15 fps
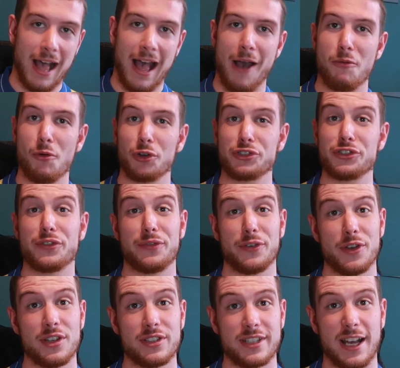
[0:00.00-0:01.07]
I watched the
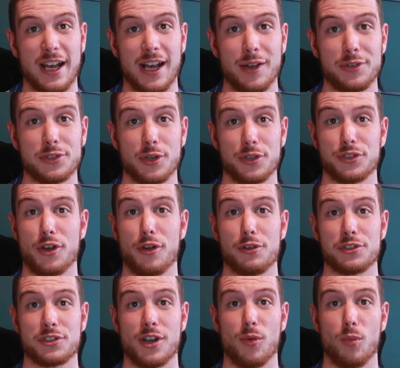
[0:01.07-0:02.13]
first half, so I saw
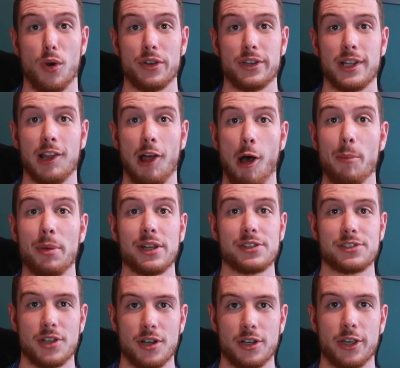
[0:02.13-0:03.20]
us go 1-0 up and I
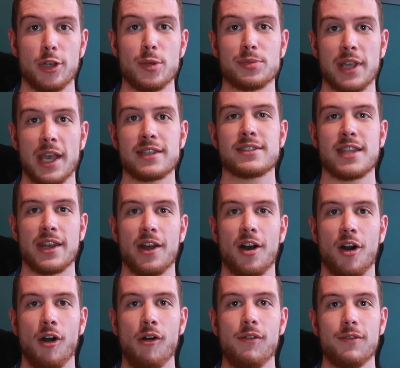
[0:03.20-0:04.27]
saw Coops get sent
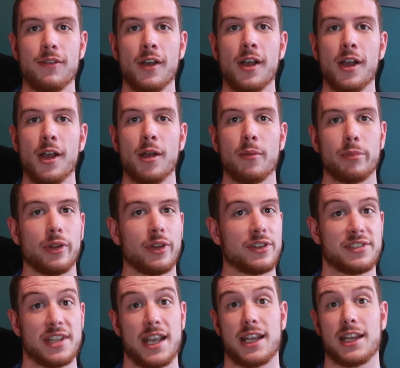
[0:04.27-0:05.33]
off. But the
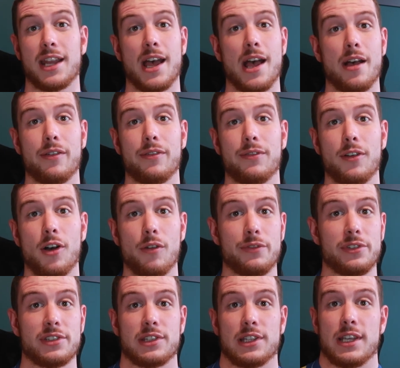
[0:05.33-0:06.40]
second half,
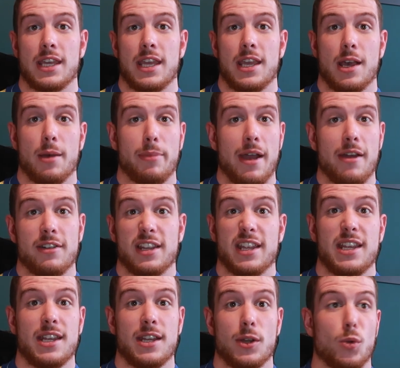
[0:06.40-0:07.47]
obviously,
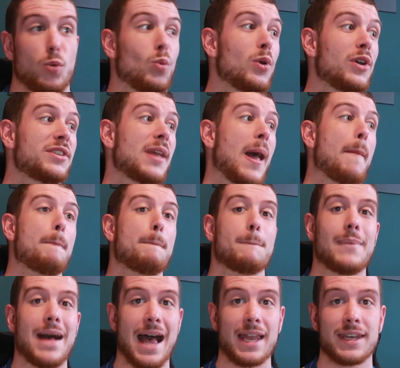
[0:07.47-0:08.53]
apparently, was
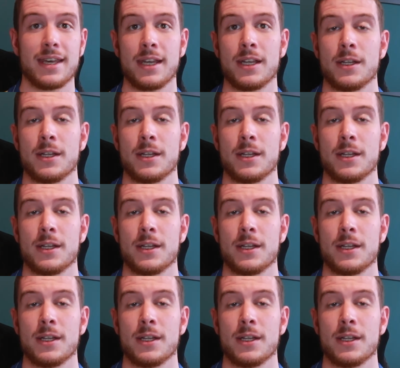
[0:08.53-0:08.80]
mad.